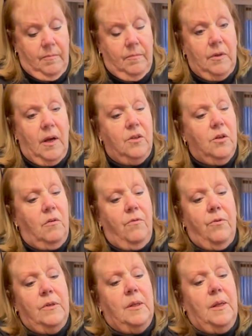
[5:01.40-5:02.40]
I go
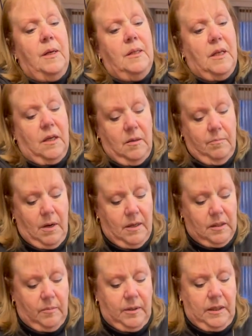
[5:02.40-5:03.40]
for as thin as I can
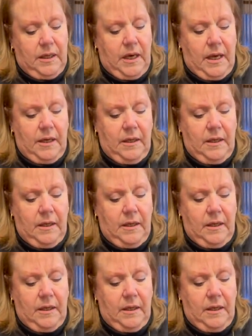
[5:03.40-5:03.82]
possibly get,